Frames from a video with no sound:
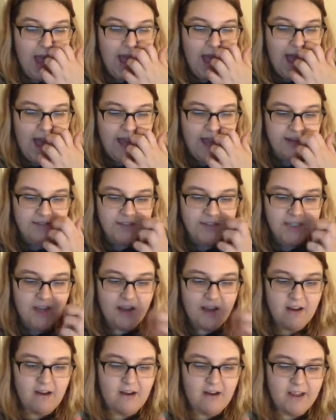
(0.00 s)
and
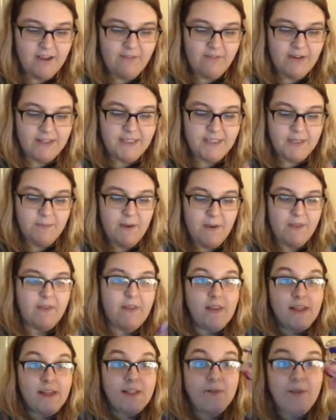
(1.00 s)
I read somewhere
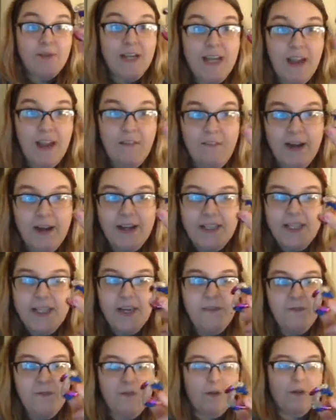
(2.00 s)
that these are really
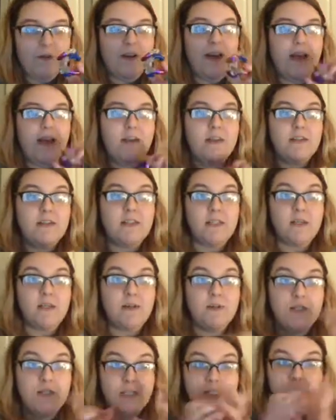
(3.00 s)
effective for learners
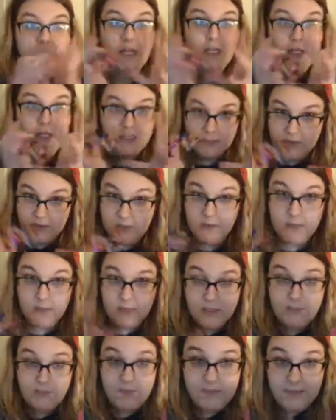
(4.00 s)
who just
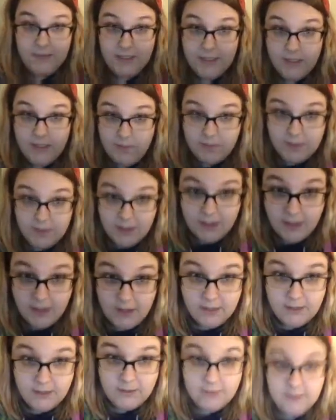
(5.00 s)
need to be busy with their
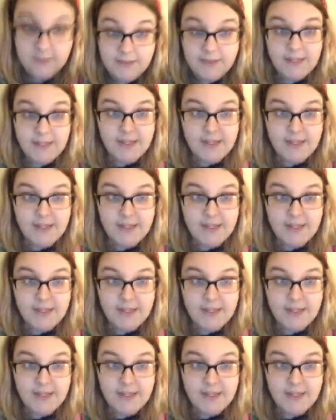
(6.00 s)
hands.